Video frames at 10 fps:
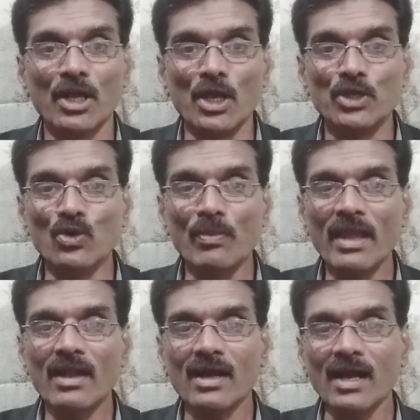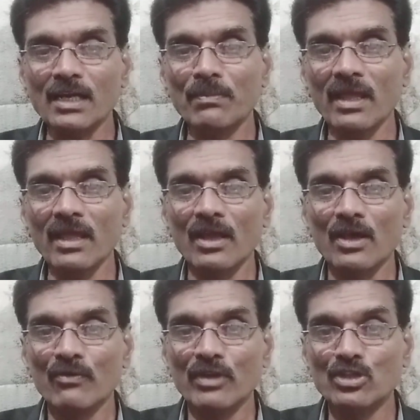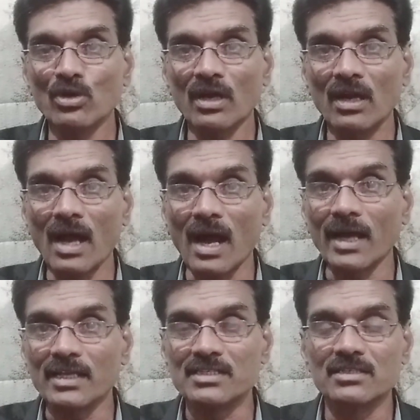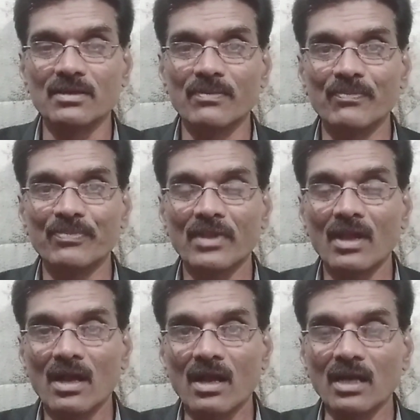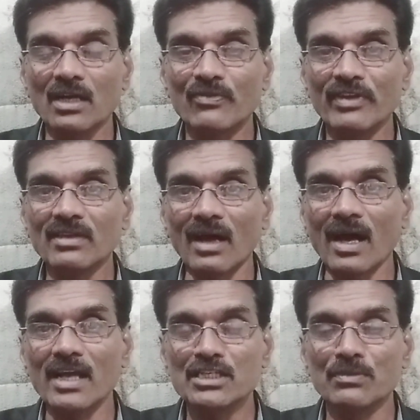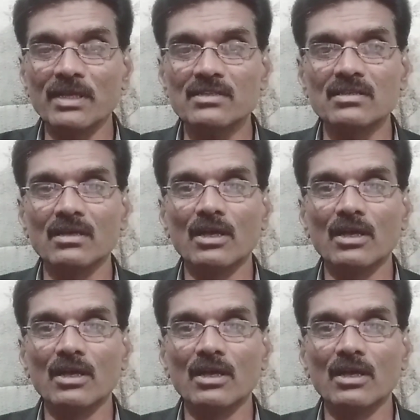You may cut me with your eyes. Cut with the eyes means